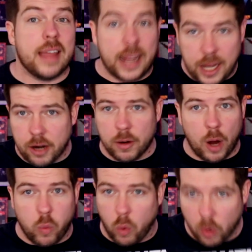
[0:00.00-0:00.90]
they hear
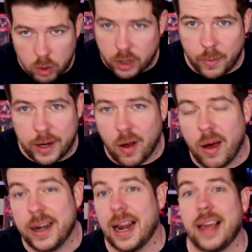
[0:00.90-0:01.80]
a war going
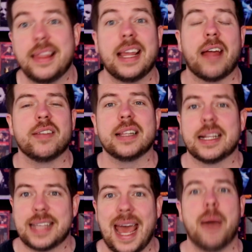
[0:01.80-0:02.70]
on, and I think everything
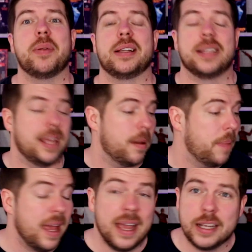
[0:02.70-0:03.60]
that's happening to them
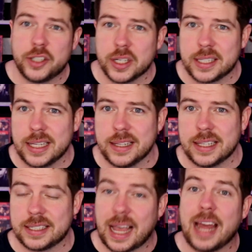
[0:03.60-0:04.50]
is just
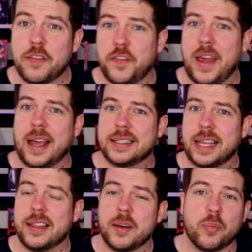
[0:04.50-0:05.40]
the side effects
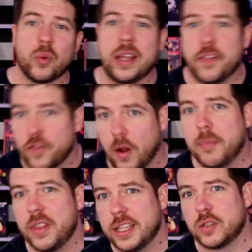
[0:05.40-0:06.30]
and the debris
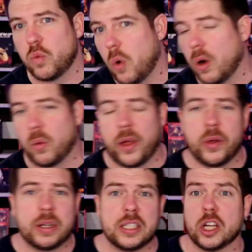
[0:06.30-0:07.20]
from this war,
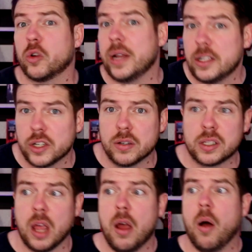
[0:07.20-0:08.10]
whether it's the
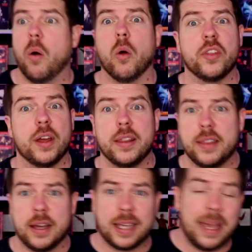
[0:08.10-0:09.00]
creatures or
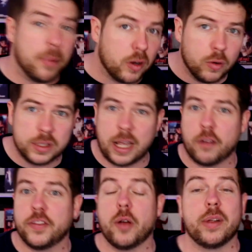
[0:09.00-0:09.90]
the chemicals that are
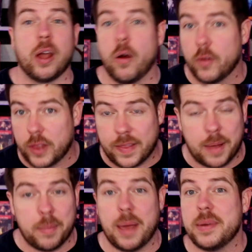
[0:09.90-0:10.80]
floating over
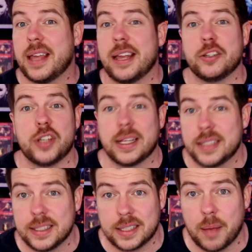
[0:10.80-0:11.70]
that maybe they
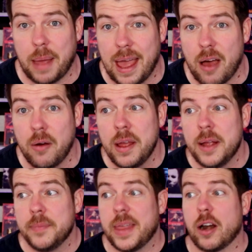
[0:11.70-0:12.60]
ingested somehow
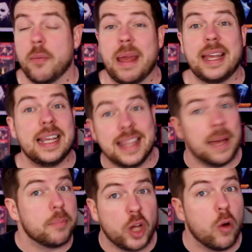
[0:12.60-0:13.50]
that are making
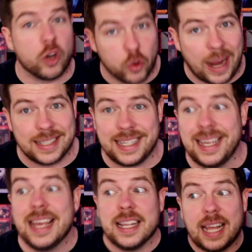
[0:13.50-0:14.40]
them go crazy.
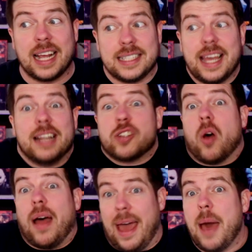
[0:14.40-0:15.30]
Like I said, it's all
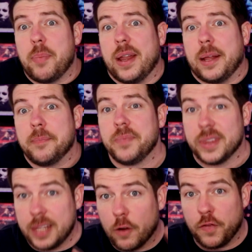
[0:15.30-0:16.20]
happening.
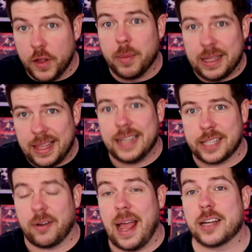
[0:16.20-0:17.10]
They're filming things
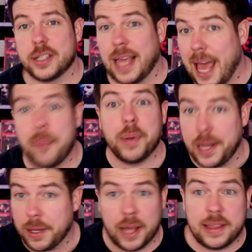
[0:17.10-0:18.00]
that are actually
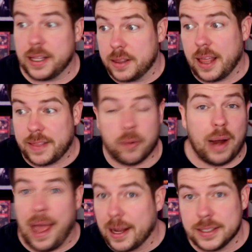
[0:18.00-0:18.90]
happening. I think that they were
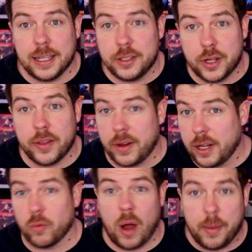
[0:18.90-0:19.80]
axing each other. I
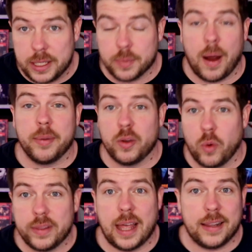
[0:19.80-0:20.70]
think Robbie's probably the
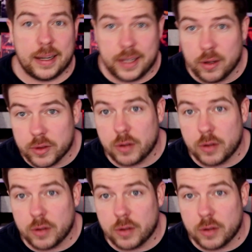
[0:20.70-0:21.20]
one that killed